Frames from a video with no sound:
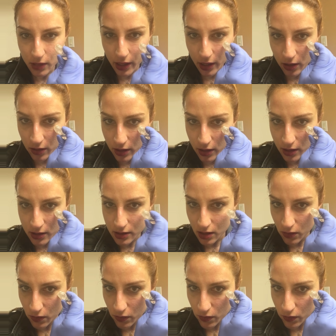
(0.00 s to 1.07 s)
Areas
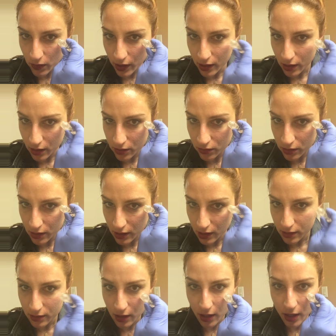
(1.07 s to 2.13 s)
right
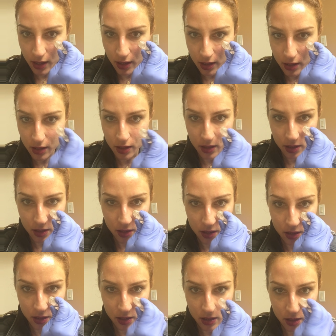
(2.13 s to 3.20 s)
underneath the eye,
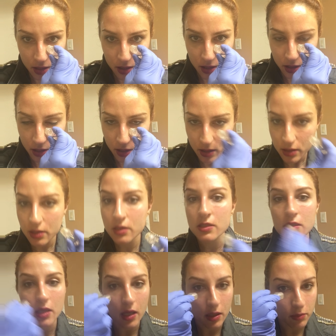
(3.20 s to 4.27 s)
this
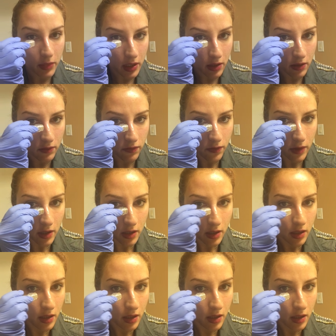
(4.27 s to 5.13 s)
can be good for,